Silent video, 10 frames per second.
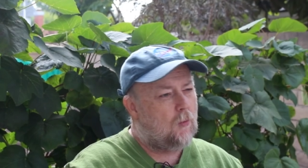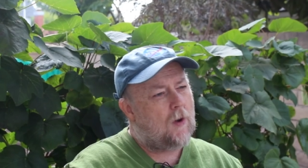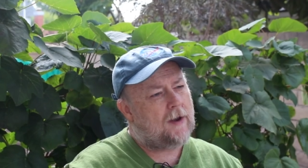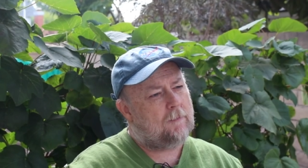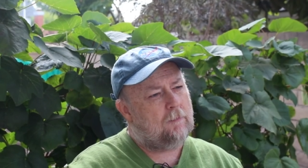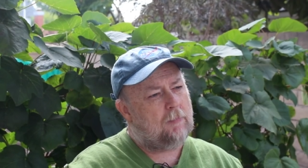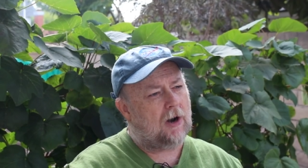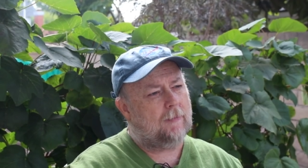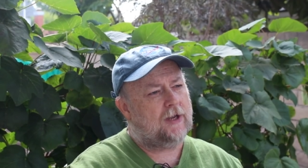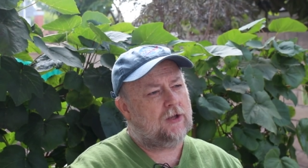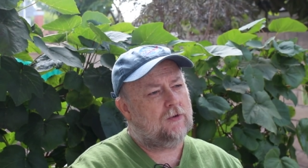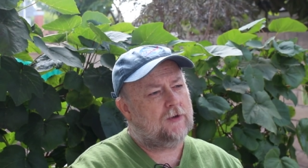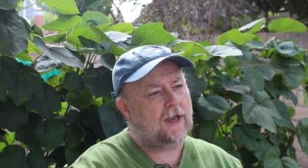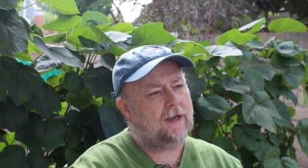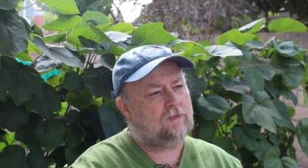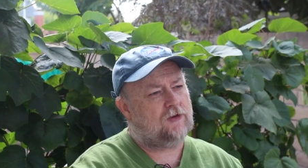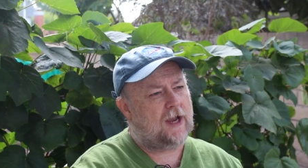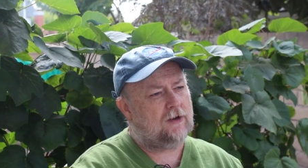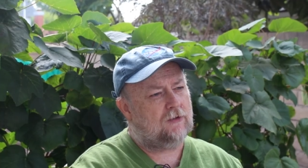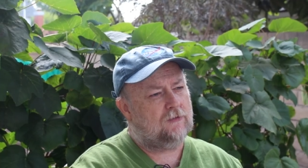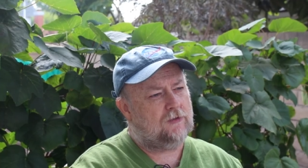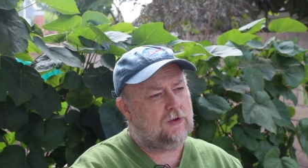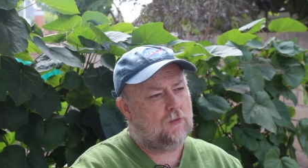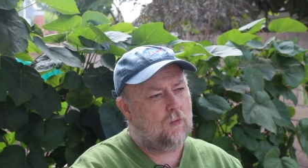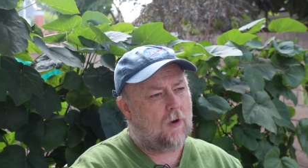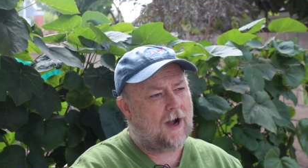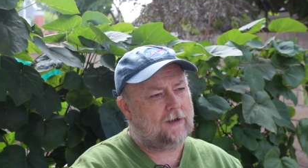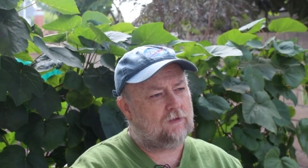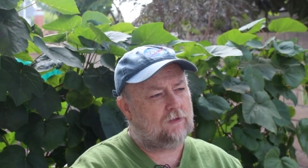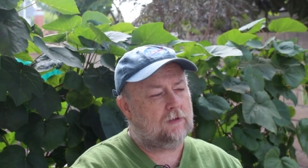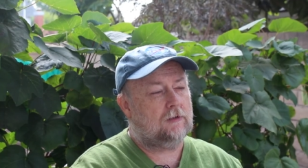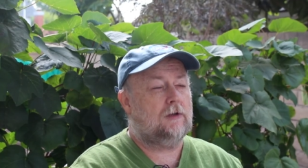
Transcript: What barbecue type channels do you watch?